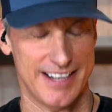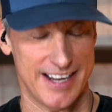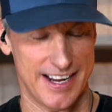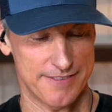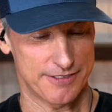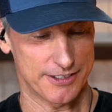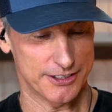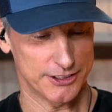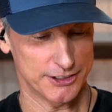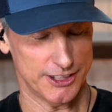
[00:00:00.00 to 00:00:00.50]

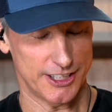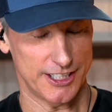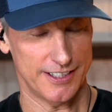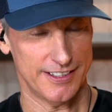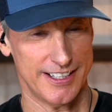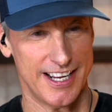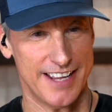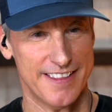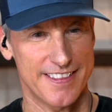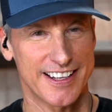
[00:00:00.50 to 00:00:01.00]
For
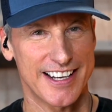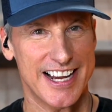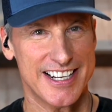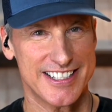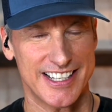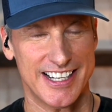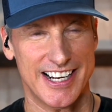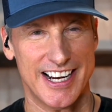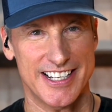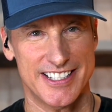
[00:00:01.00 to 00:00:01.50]
sure. And the last
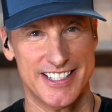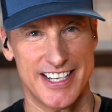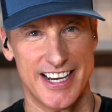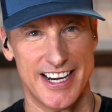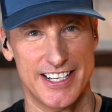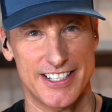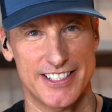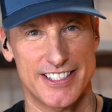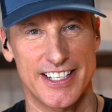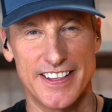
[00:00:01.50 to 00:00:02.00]
thing I'd
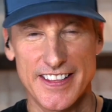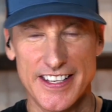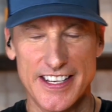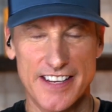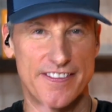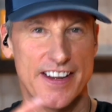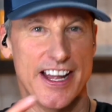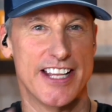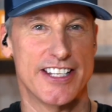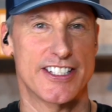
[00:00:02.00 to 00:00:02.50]
say is, in the
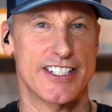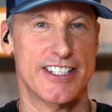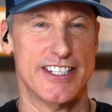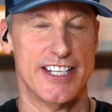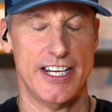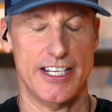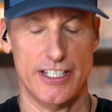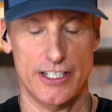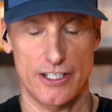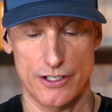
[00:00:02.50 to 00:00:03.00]
events
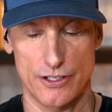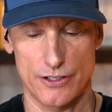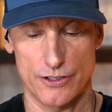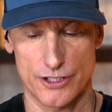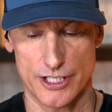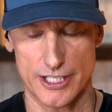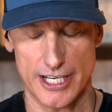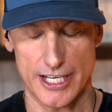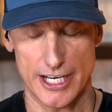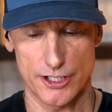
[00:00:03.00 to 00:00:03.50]
that you
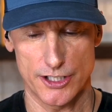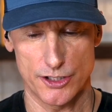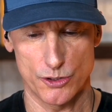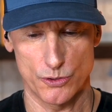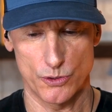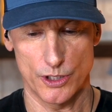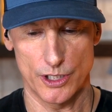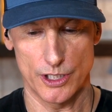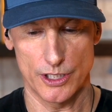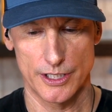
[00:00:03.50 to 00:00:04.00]

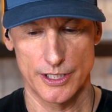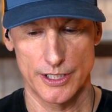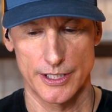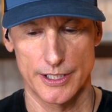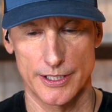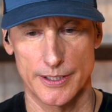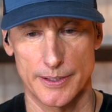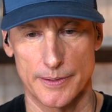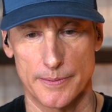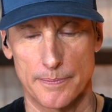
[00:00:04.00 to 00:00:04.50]
schedule,
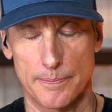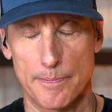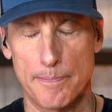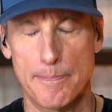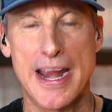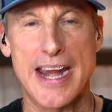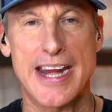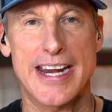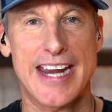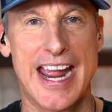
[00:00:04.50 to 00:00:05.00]

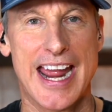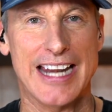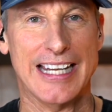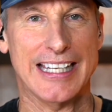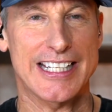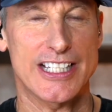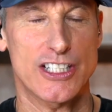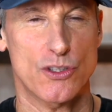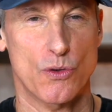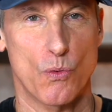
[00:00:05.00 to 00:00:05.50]
make at
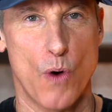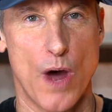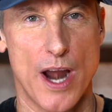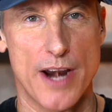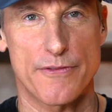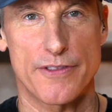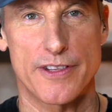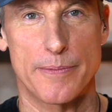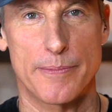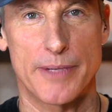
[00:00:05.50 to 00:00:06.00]
least one
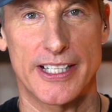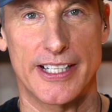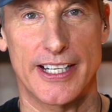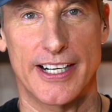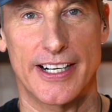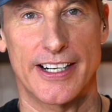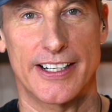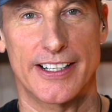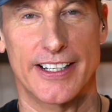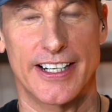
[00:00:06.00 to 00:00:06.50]
of them a
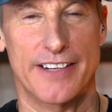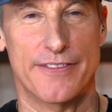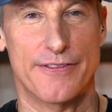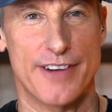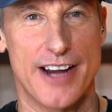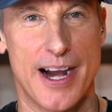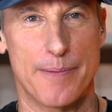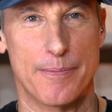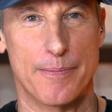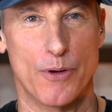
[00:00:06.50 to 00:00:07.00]
year, if
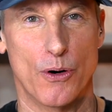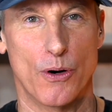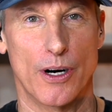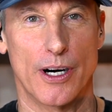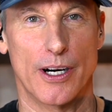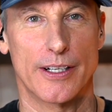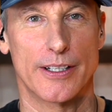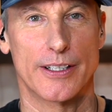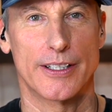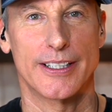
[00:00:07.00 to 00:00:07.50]
not
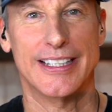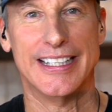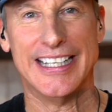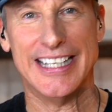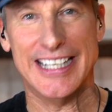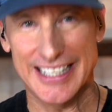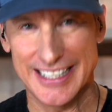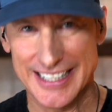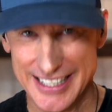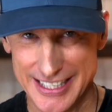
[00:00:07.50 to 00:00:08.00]
more,
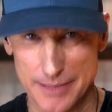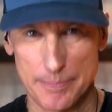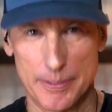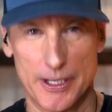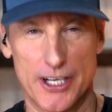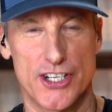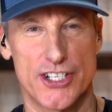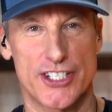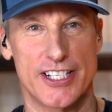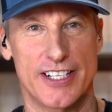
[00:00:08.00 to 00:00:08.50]
an
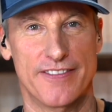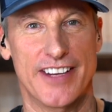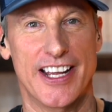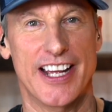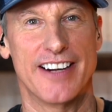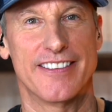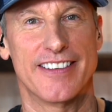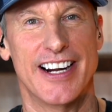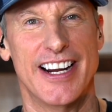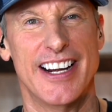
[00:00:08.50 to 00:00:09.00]
in-person
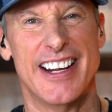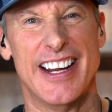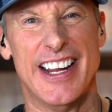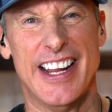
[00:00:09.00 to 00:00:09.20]
event, right?